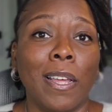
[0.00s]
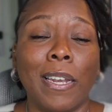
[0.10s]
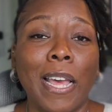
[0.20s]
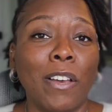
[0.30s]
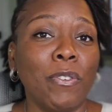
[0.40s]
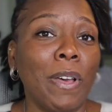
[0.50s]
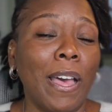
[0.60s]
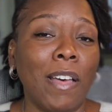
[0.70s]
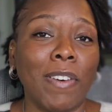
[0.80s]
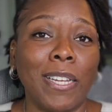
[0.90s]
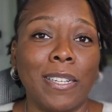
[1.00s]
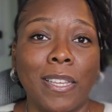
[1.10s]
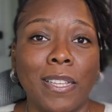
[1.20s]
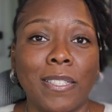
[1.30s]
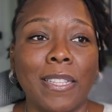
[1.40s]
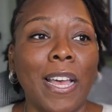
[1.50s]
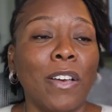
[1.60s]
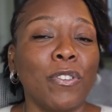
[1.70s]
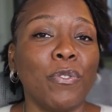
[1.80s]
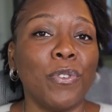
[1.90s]
Now you have ideas. Now
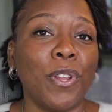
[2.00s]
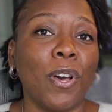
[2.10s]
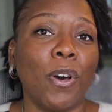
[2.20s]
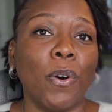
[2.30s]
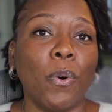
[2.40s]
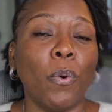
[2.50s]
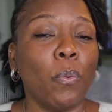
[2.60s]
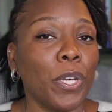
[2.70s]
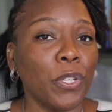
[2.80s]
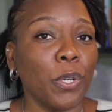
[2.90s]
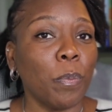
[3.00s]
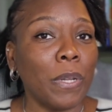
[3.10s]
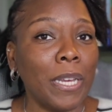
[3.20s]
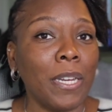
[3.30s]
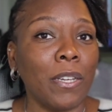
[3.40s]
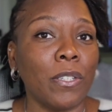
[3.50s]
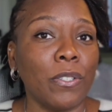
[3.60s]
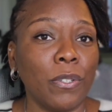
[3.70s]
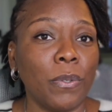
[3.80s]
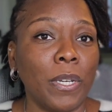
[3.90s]
you know what you're planning
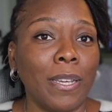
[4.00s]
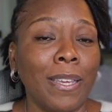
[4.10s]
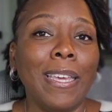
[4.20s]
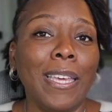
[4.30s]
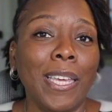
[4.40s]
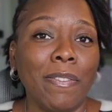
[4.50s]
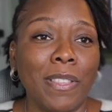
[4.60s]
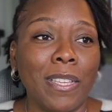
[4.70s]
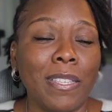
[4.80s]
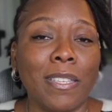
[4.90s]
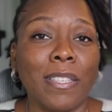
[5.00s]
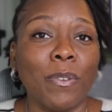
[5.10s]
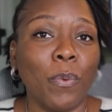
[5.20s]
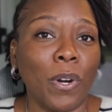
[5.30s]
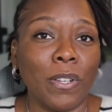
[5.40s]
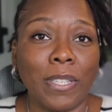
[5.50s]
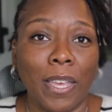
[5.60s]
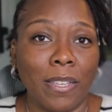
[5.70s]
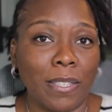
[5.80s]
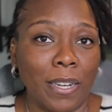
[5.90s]
on doing. If this is the worst
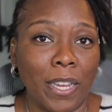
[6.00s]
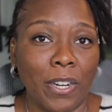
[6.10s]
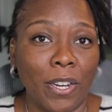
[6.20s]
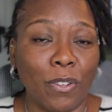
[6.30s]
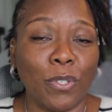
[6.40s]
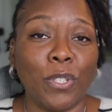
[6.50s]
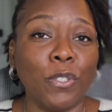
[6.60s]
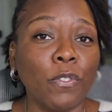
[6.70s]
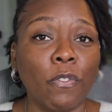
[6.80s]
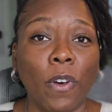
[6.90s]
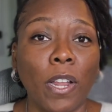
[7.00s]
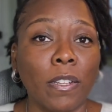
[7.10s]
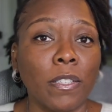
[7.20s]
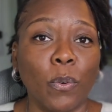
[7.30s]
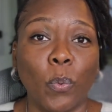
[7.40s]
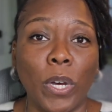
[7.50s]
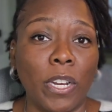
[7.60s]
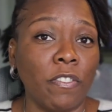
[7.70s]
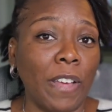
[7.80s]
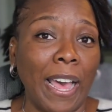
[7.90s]
case scenario, you follow the
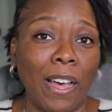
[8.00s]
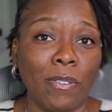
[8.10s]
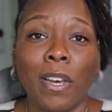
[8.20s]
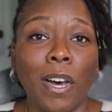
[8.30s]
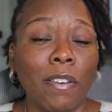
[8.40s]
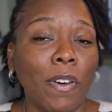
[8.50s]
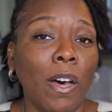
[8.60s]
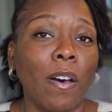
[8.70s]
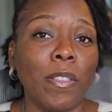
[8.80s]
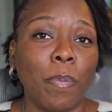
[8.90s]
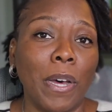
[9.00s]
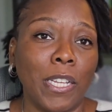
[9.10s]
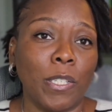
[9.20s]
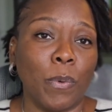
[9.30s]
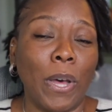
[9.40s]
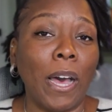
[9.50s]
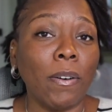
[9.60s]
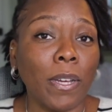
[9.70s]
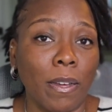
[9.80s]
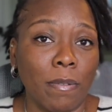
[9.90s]
what if out of all the possible
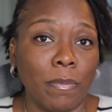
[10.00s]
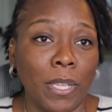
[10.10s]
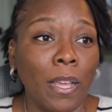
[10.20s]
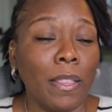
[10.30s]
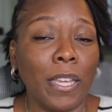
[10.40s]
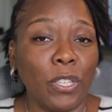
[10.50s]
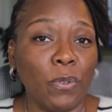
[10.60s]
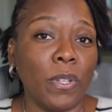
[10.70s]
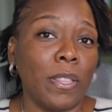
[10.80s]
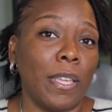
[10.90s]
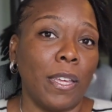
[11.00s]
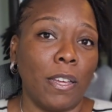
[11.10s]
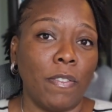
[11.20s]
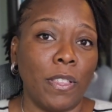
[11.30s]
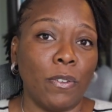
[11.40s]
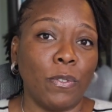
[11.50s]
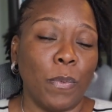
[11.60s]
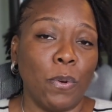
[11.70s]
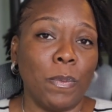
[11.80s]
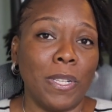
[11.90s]
outcomes that you could think of in those
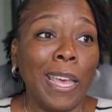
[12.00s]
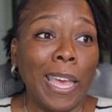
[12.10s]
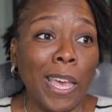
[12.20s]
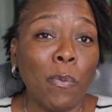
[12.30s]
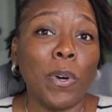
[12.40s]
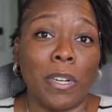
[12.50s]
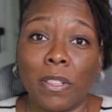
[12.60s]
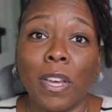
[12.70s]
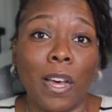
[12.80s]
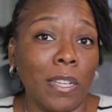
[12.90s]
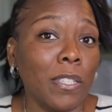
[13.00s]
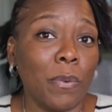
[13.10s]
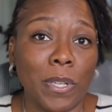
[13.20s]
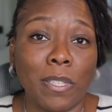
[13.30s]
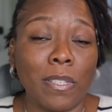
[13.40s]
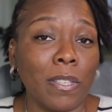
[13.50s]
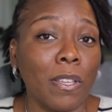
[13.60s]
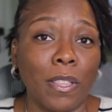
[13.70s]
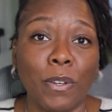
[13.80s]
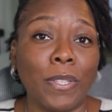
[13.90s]
moments. And what are the consequences
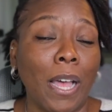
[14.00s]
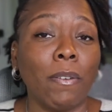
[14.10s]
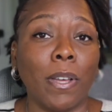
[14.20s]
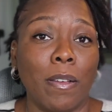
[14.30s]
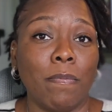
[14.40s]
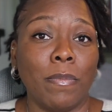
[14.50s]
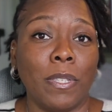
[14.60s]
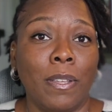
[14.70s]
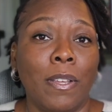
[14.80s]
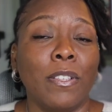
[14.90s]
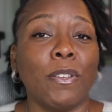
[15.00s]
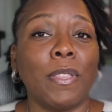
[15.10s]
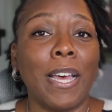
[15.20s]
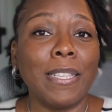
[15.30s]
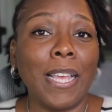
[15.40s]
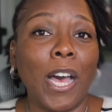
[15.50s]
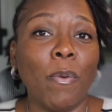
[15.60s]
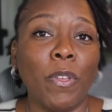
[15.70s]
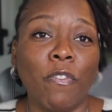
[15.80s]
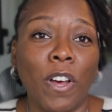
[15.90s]
to those outcomes? So that's
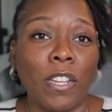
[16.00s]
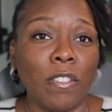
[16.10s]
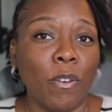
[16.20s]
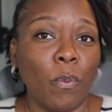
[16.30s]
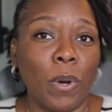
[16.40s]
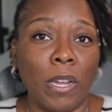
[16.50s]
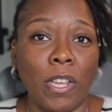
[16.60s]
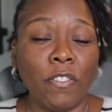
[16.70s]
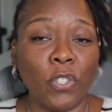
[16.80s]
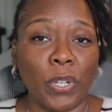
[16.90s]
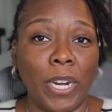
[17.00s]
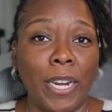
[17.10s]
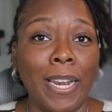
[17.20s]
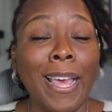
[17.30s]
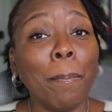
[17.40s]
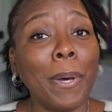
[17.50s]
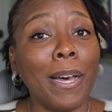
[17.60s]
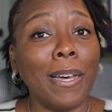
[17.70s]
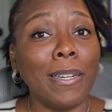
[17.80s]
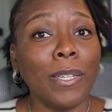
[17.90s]
how we follow the what if train,
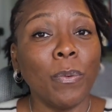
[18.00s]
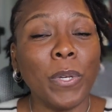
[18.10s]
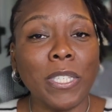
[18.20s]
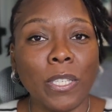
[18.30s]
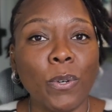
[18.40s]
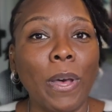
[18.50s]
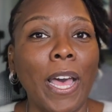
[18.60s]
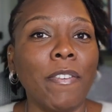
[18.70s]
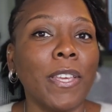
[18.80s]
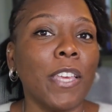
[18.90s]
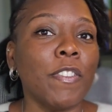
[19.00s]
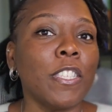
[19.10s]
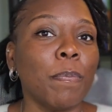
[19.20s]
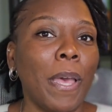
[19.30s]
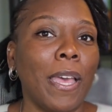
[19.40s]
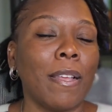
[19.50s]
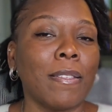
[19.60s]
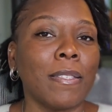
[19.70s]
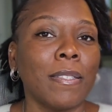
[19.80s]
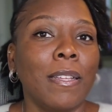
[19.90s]
but we still haven't given
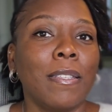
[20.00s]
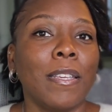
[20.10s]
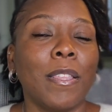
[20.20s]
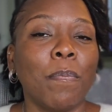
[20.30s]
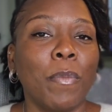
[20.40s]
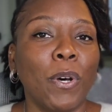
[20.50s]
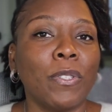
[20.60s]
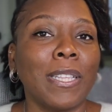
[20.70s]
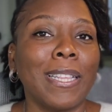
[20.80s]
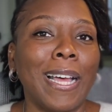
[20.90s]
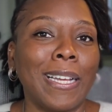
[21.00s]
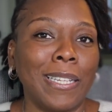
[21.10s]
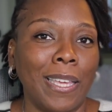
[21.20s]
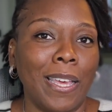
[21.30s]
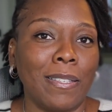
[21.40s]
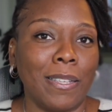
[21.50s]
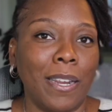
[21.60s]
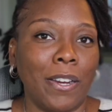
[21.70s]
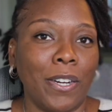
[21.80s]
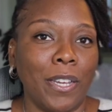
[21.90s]
space to the most likely case
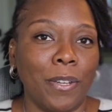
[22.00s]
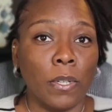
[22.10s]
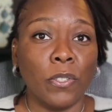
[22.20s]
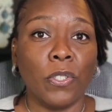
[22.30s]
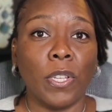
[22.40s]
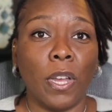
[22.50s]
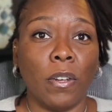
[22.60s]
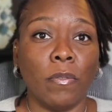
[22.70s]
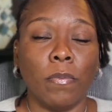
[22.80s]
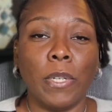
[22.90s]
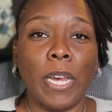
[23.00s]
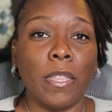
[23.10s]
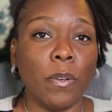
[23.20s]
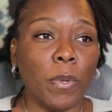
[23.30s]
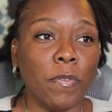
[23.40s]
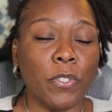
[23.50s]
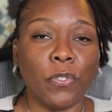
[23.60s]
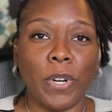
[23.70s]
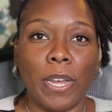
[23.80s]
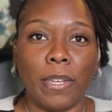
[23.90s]
scenario. So now that we've
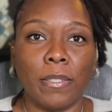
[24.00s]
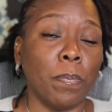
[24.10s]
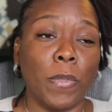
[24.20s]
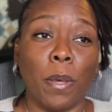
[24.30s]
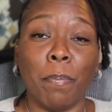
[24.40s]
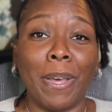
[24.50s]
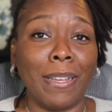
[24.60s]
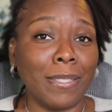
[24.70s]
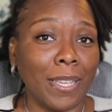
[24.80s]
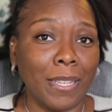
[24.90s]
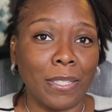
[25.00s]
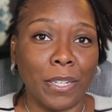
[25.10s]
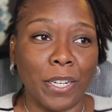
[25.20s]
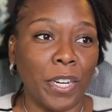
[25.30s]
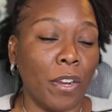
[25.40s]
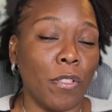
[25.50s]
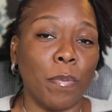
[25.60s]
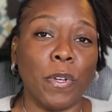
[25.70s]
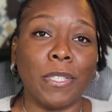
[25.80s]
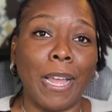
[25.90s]
addressed the best case scenario, the
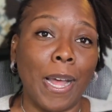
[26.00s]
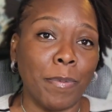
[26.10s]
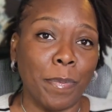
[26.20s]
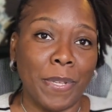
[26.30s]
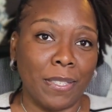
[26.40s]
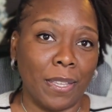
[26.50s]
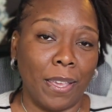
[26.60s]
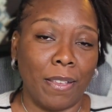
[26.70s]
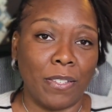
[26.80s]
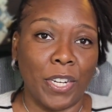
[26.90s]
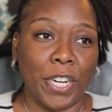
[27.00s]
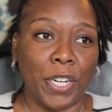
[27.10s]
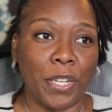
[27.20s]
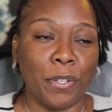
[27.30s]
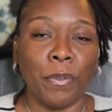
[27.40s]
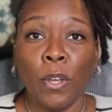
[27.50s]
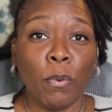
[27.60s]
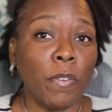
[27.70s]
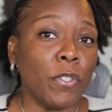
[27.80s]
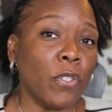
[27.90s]
most optimistic case scenario,
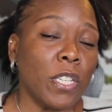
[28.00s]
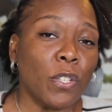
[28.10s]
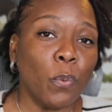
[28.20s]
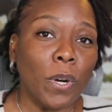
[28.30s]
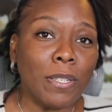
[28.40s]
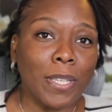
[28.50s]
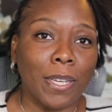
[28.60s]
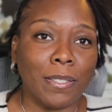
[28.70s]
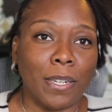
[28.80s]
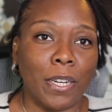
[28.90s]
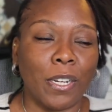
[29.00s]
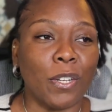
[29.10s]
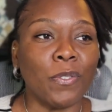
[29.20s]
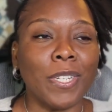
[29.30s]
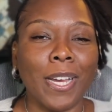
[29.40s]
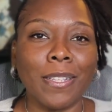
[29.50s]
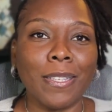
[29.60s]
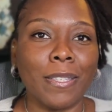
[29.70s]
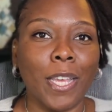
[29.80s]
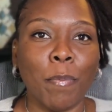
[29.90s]
we've addressed the worst case scenario. Now
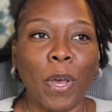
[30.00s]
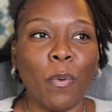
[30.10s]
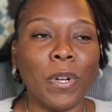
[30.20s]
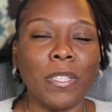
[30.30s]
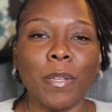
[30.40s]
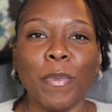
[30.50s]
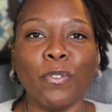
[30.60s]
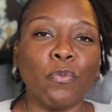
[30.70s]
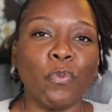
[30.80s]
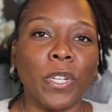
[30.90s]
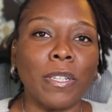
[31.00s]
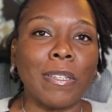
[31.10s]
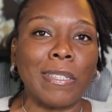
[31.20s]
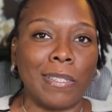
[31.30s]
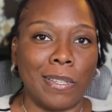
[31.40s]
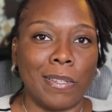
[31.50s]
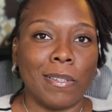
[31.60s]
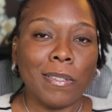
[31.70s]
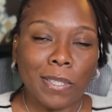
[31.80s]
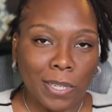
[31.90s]
let's think about what is the most realistic
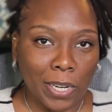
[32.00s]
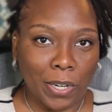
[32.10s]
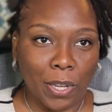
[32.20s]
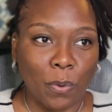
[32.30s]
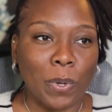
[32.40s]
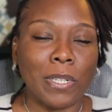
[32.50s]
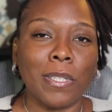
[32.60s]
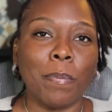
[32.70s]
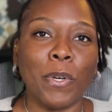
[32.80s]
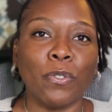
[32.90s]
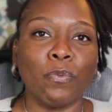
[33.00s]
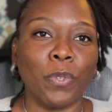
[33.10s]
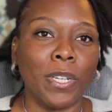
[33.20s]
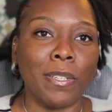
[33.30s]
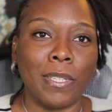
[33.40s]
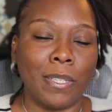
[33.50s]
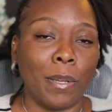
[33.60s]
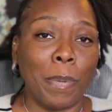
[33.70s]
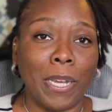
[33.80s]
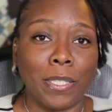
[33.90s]
scenario? What is the most
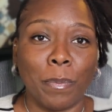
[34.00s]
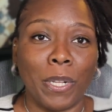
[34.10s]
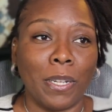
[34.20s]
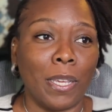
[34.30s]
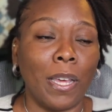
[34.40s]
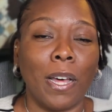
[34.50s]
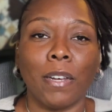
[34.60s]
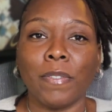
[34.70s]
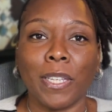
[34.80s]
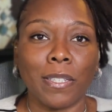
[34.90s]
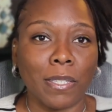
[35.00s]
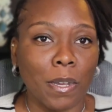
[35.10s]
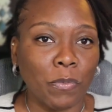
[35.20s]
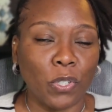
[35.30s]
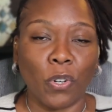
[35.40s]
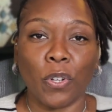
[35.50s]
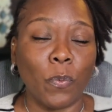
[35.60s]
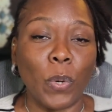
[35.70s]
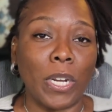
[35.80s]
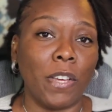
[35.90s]
realistic possibility of the assumption or
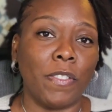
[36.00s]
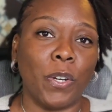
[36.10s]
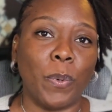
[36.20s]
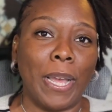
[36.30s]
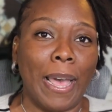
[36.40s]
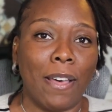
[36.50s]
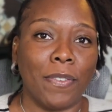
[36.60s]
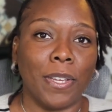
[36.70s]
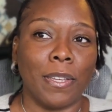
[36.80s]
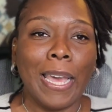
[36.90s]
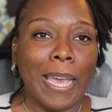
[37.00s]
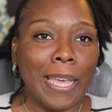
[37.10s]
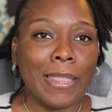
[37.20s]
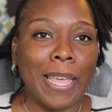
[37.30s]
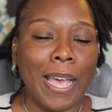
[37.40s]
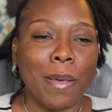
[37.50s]
the what if that we're having? And that